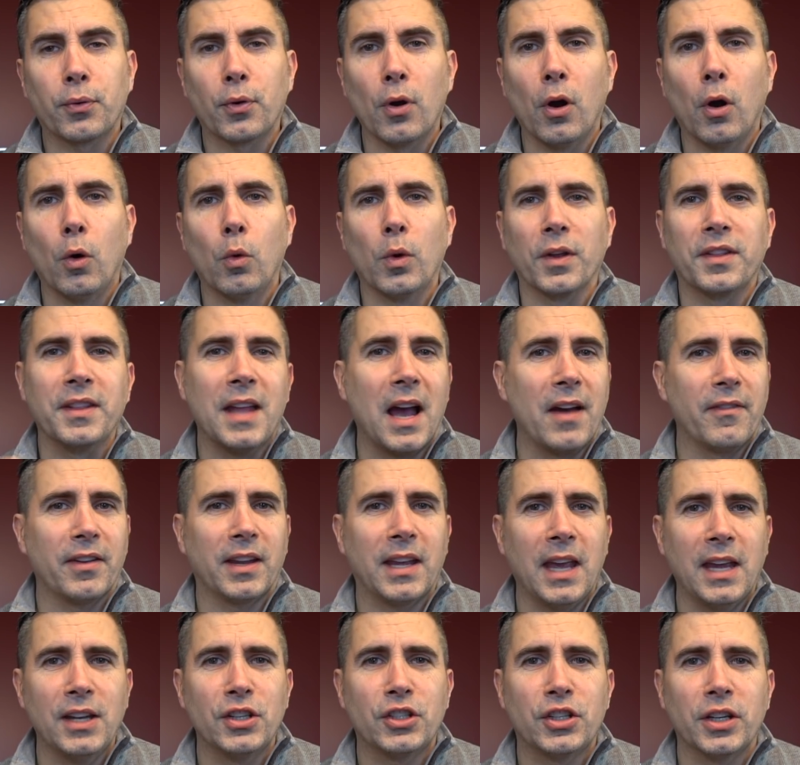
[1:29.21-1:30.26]
pro with
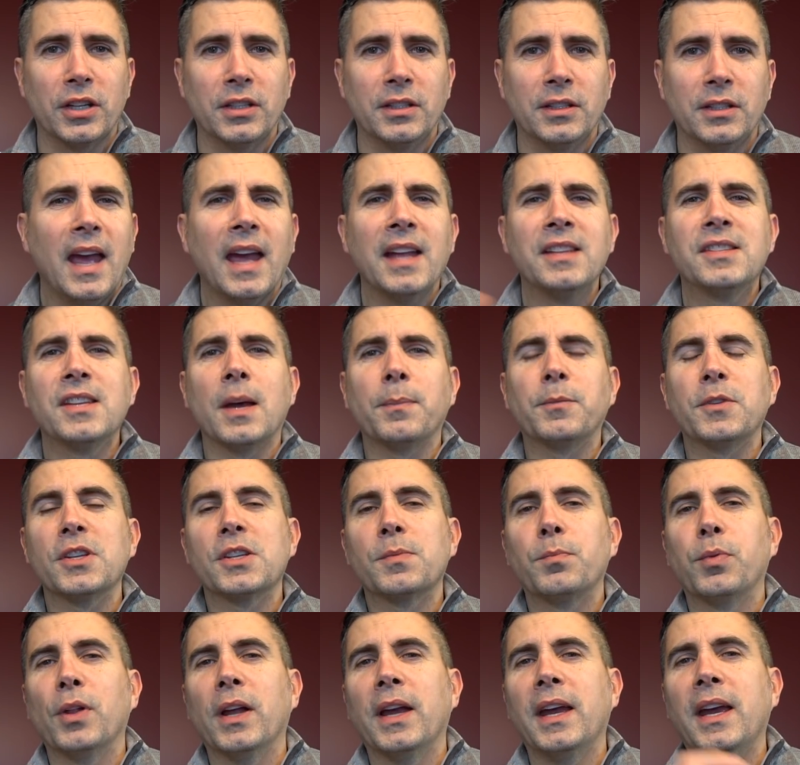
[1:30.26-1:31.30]
navigation, heads up
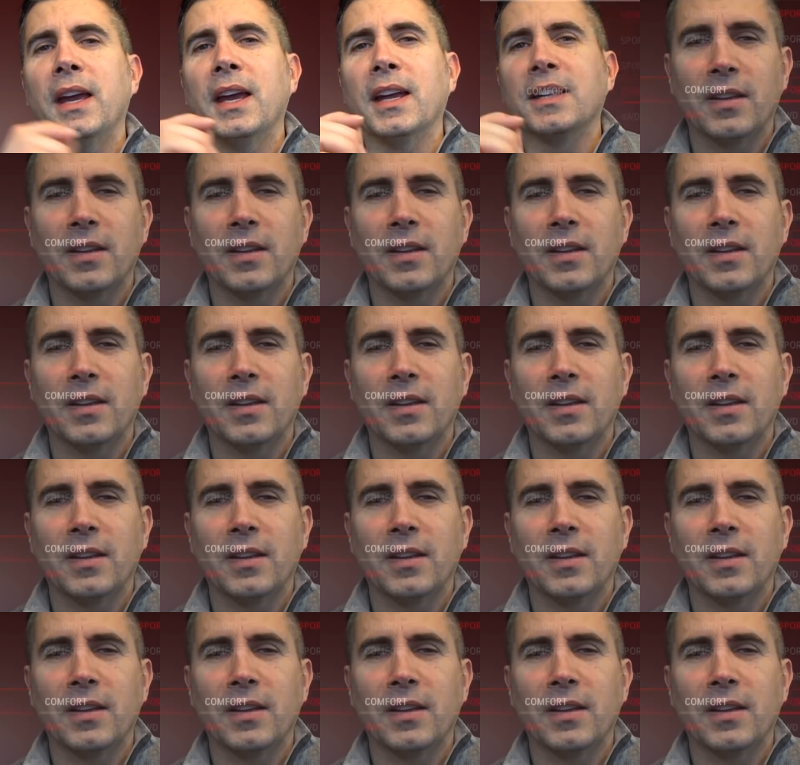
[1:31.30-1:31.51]
display,